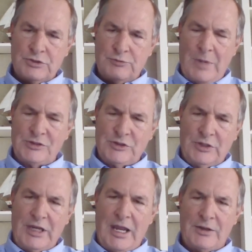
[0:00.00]
is Magic
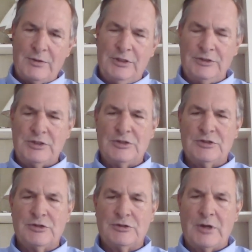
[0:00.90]
the Gathering and
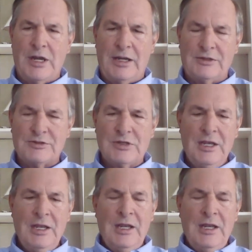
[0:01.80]
Dungeons and Dragons.